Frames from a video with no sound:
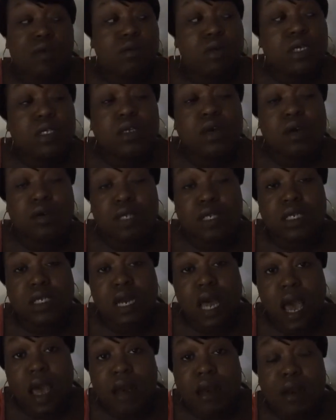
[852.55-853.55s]
You need to go to the
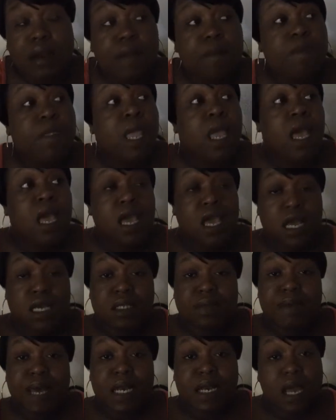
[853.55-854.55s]
doctor.
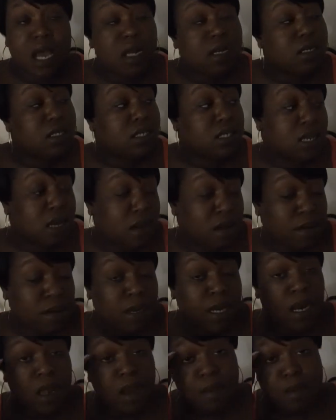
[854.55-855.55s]
Here's my doctor's
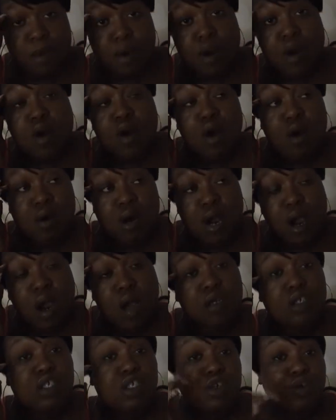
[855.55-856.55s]
name and number. Go to
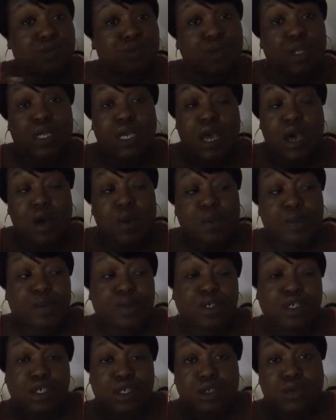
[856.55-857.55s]
her. She'll really help
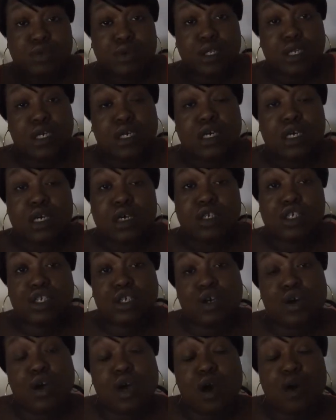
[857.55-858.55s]
you. She's really good.
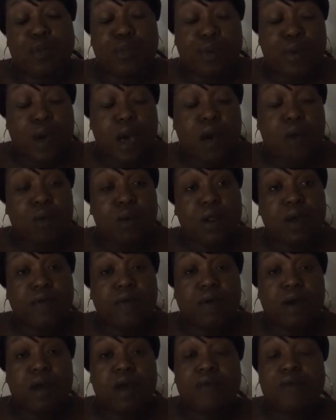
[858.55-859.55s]
She'll help you out, whatever,
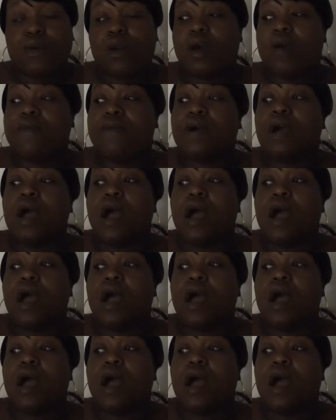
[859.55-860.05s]
whatever, whatever.